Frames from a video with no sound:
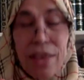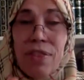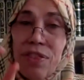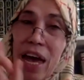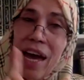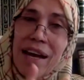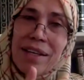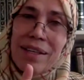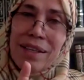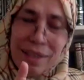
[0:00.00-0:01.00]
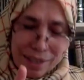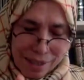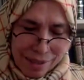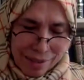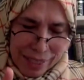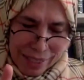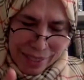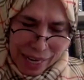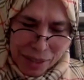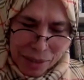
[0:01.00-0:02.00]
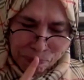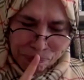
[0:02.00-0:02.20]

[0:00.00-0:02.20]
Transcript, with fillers: Then he said,